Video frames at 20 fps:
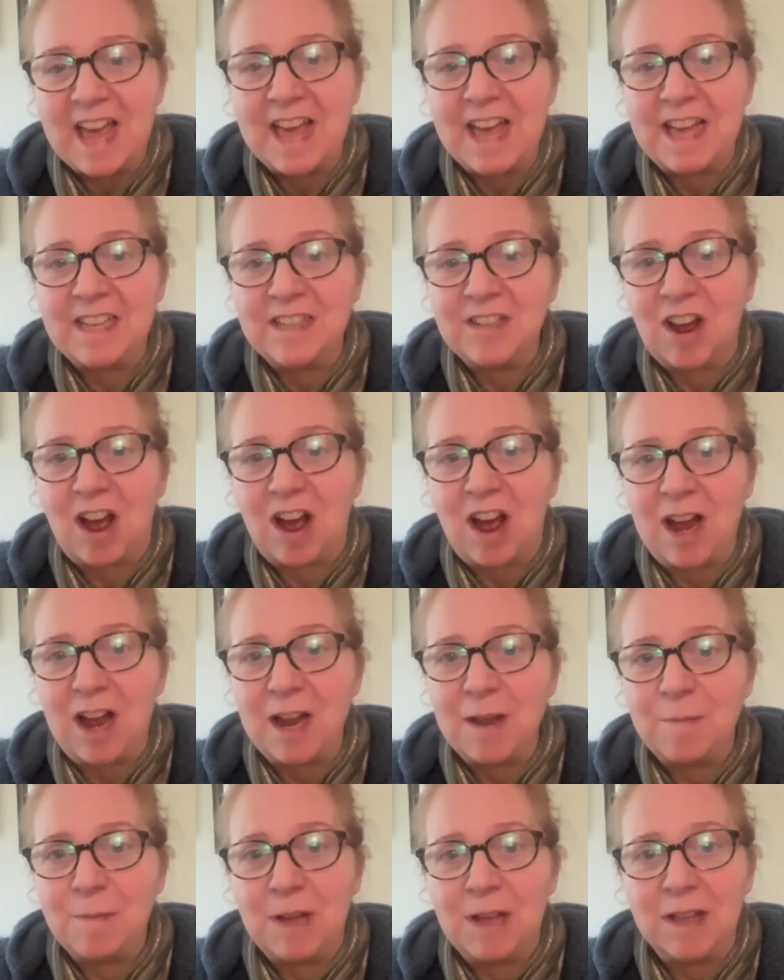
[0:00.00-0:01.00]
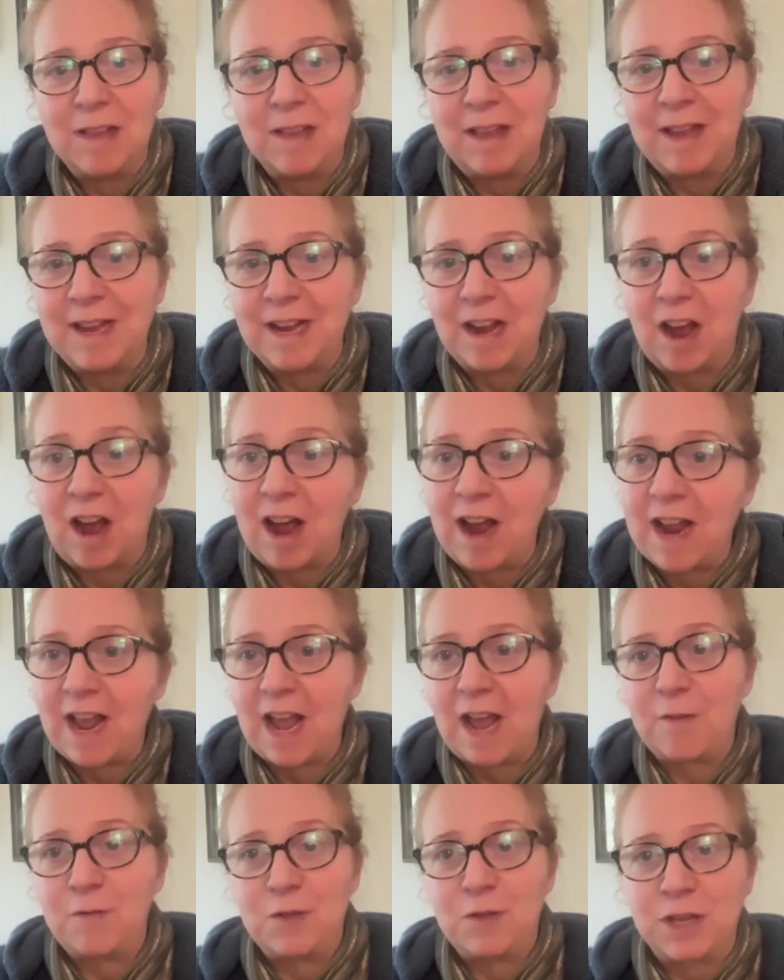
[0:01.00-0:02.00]
and I'm like,
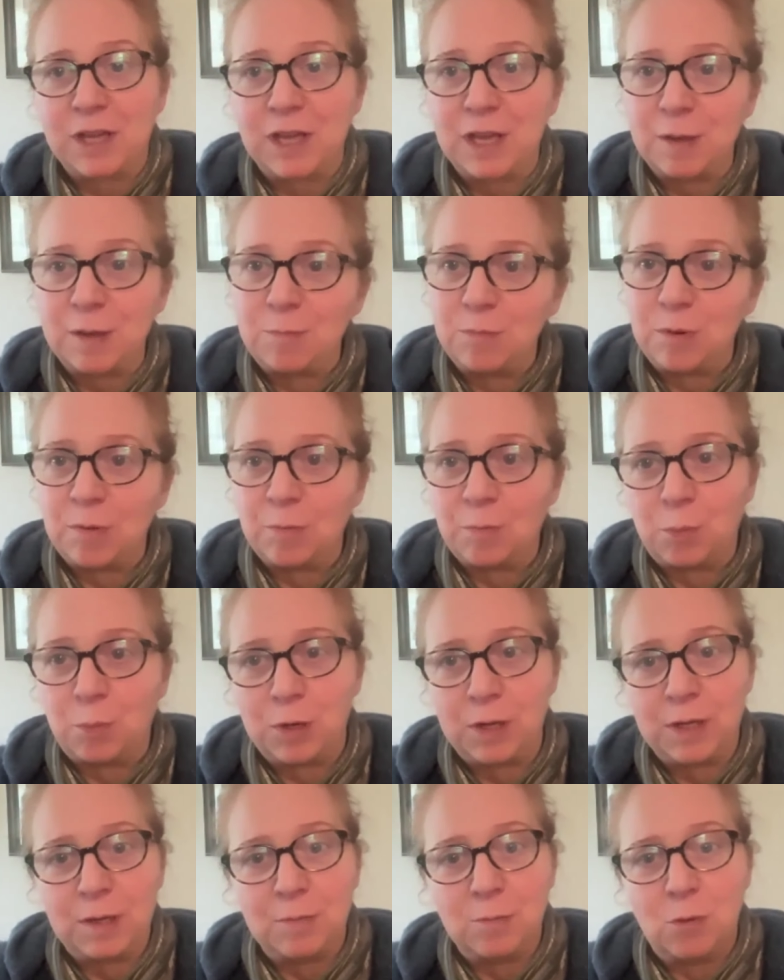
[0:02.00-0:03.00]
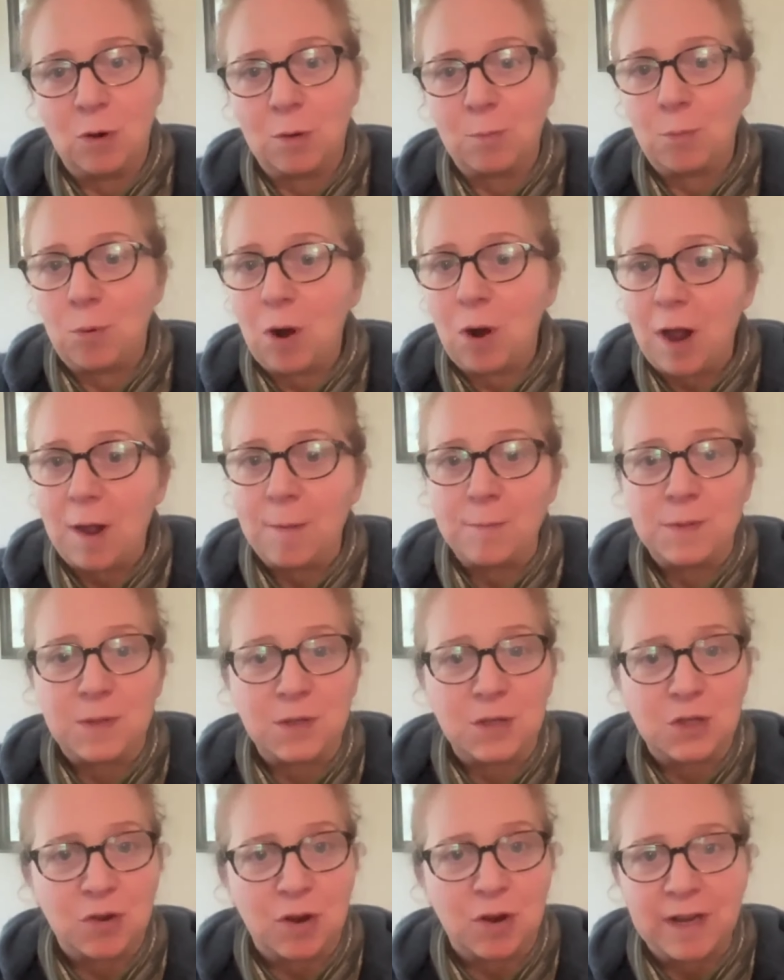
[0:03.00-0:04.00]
I have to keep putting in more
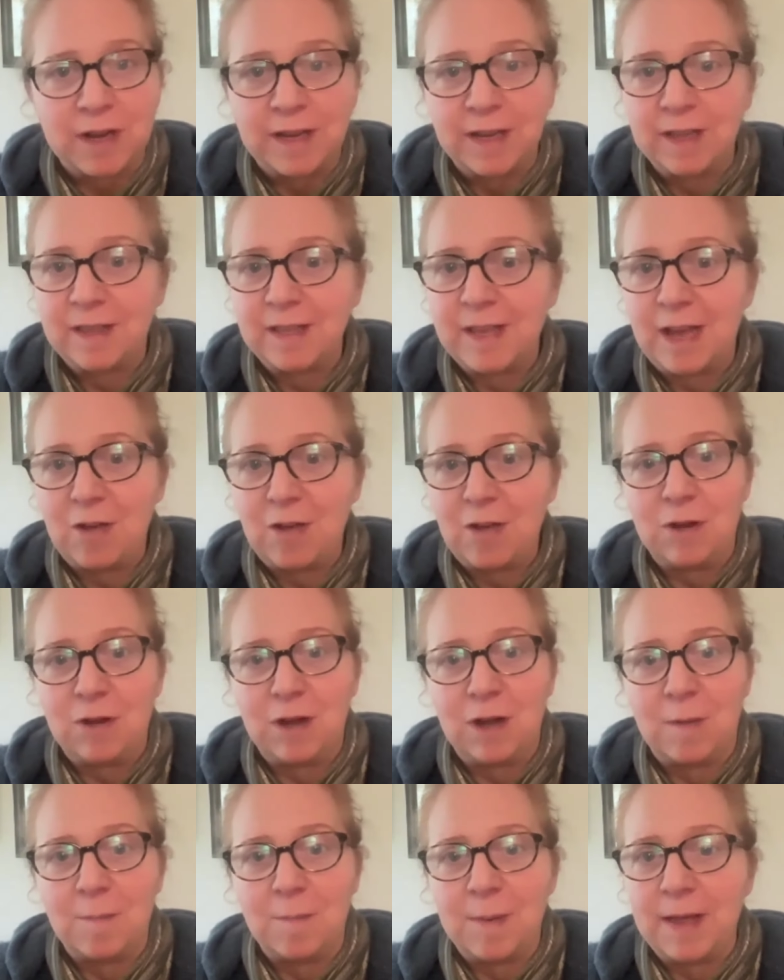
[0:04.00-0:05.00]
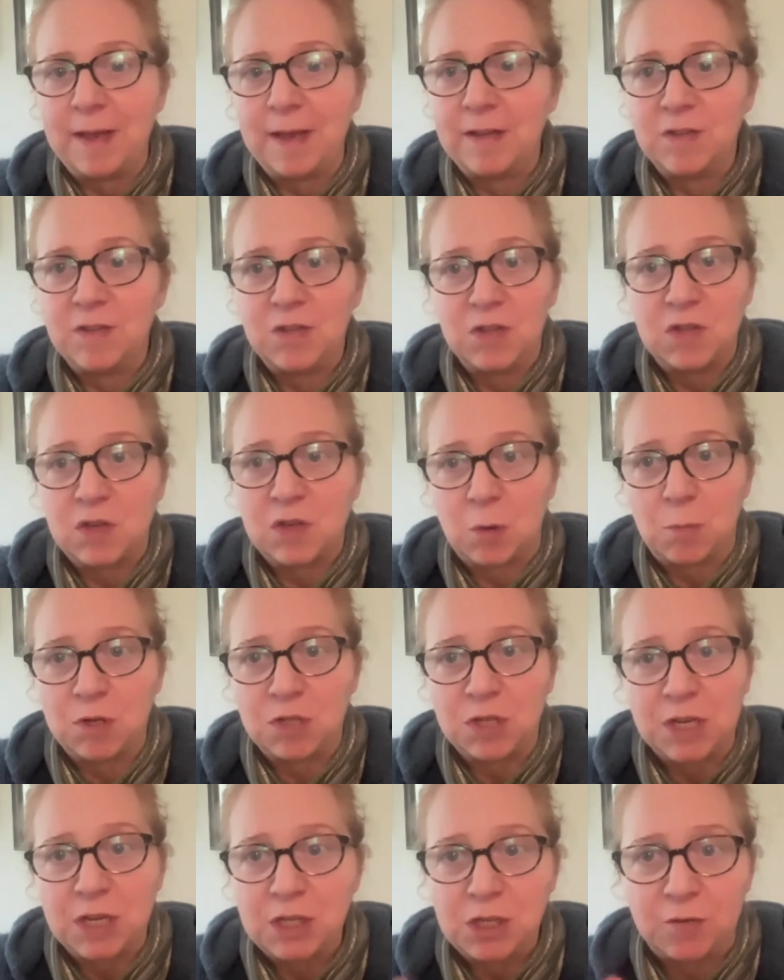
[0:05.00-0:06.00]
prompts to try and get the outcome, and it's just so
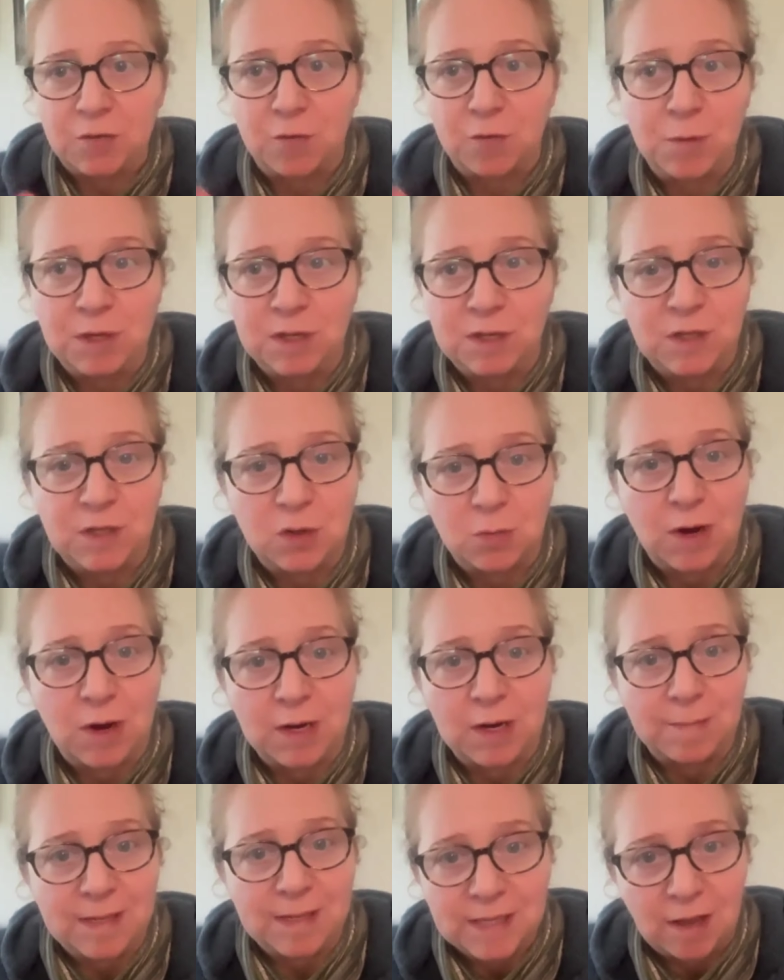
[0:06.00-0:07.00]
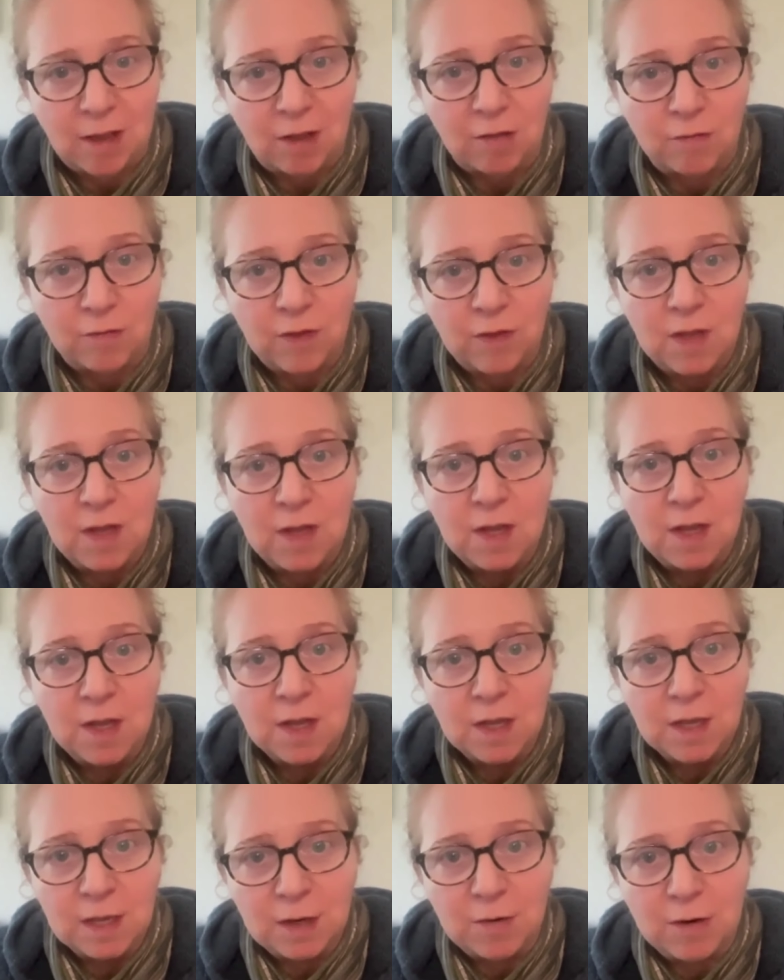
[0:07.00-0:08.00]
much easier for me just to write it myself.
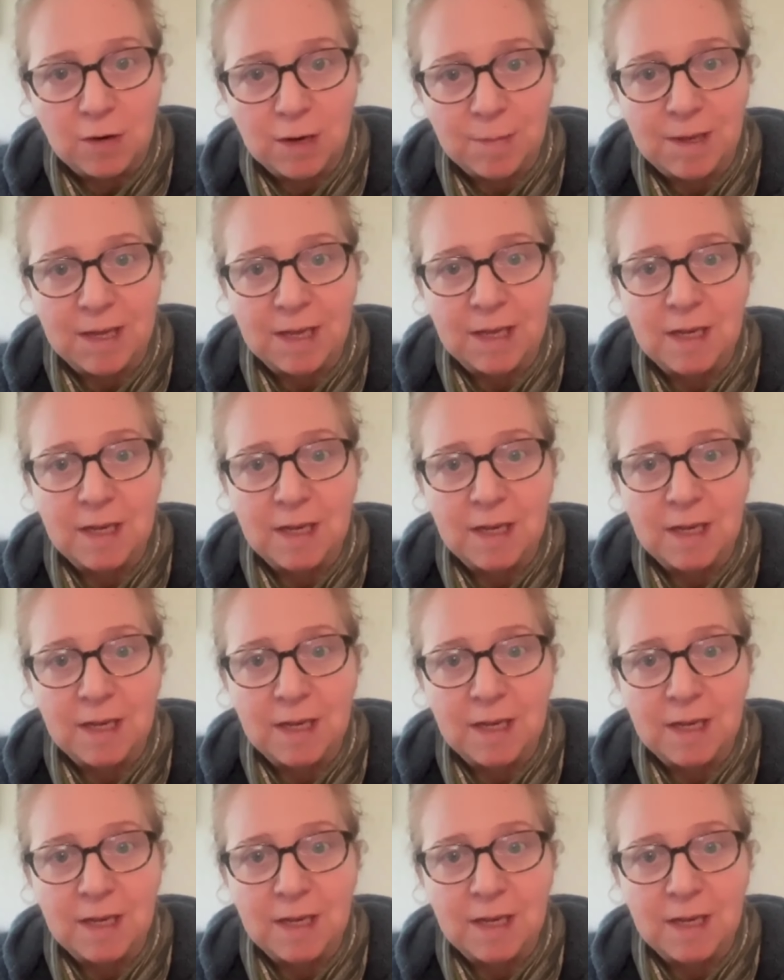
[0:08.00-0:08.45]
You know what I